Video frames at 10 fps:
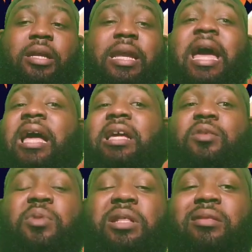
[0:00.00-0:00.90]
Now
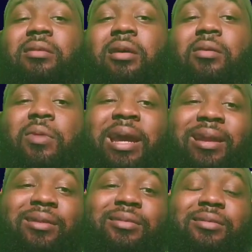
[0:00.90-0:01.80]
he's with the
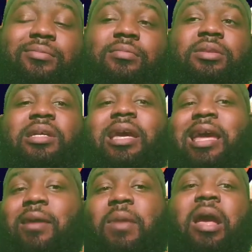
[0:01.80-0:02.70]
Raiders.
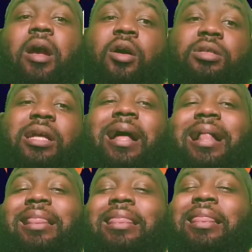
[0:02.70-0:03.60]
It might cause
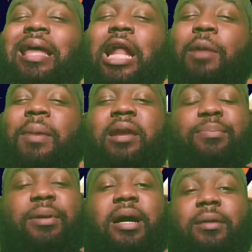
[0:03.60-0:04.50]
a little bit of
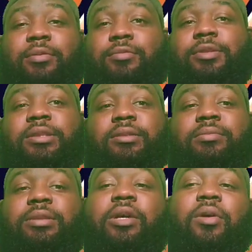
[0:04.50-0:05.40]
problems.
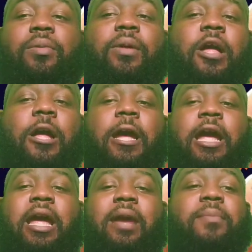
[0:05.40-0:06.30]
So
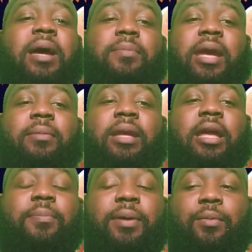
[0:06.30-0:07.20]
he might be able to
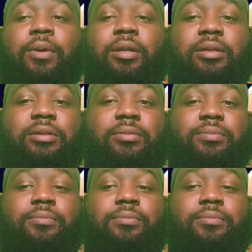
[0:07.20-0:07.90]
keep up with us.